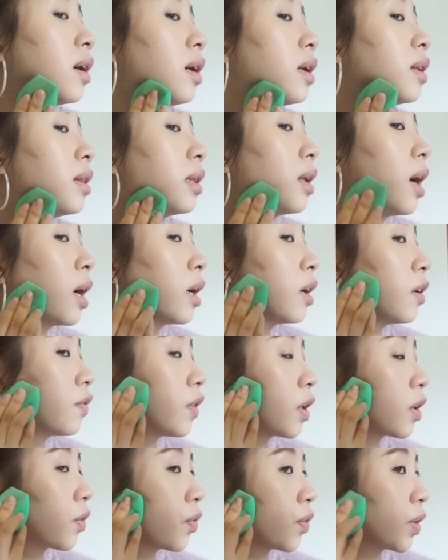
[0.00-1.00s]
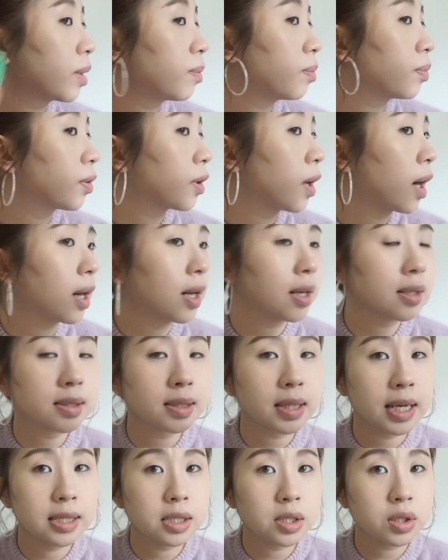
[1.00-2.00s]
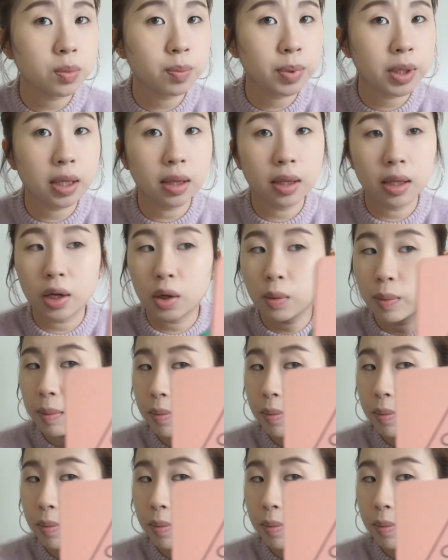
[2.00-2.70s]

A lot of the cream products tend to be a little